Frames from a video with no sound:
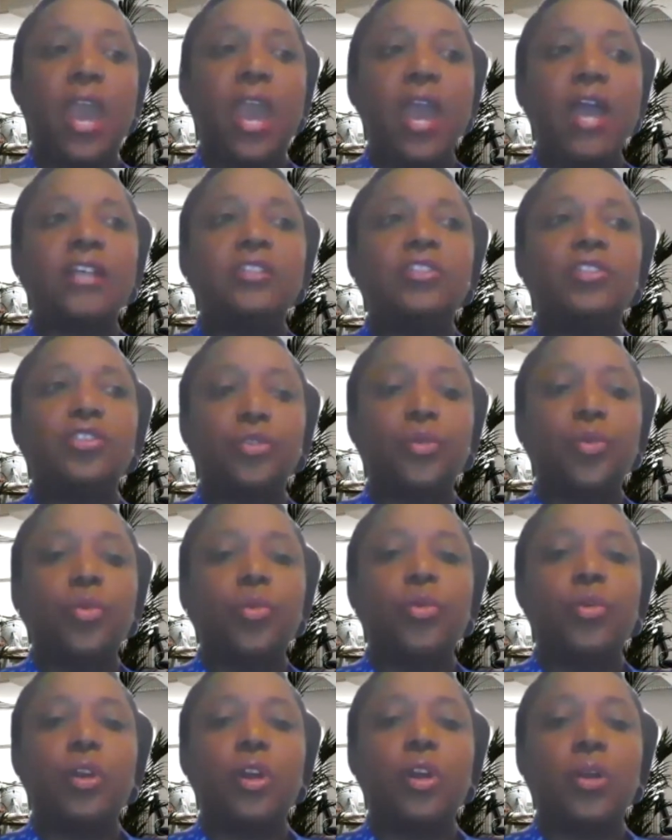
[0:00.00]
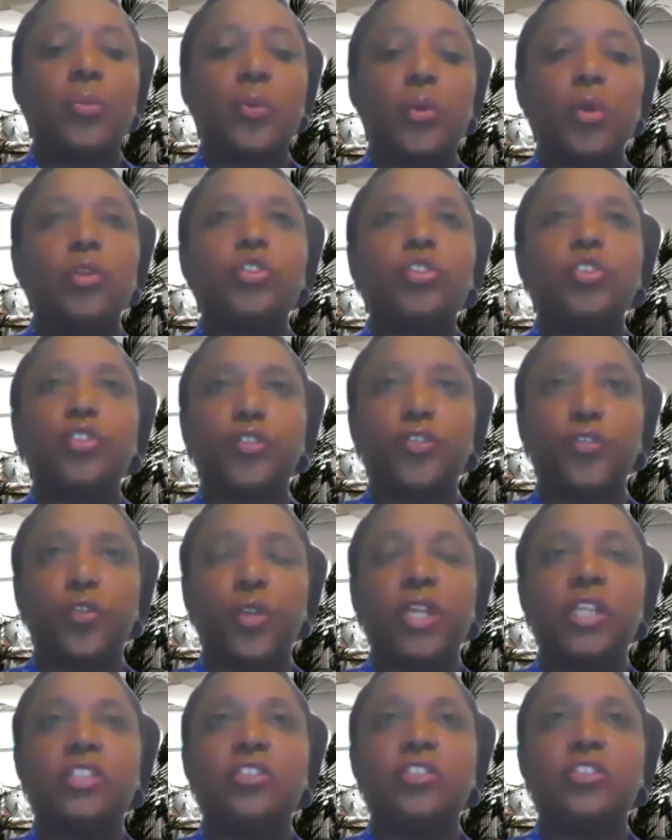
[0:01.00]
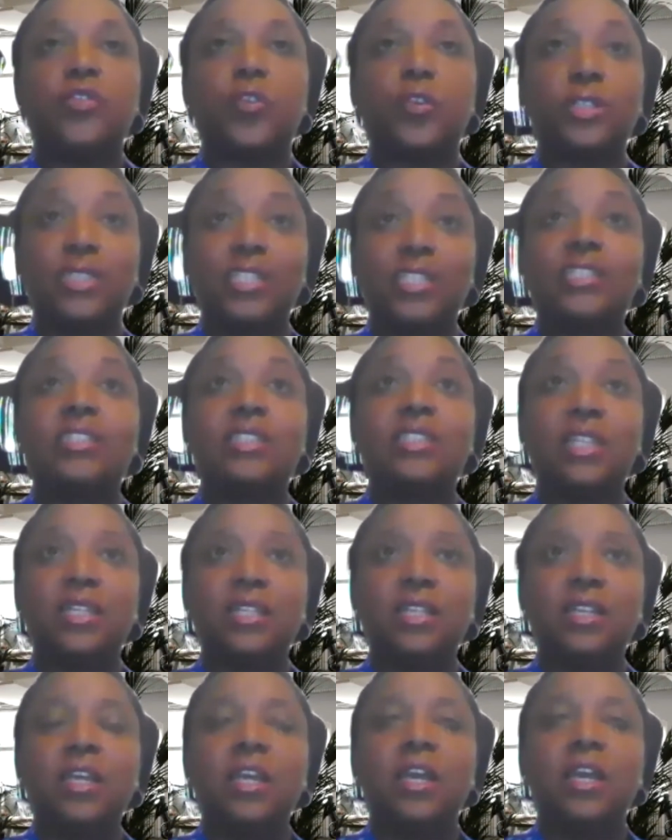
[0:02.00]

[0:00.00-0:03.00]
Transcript: approach your friends for listening,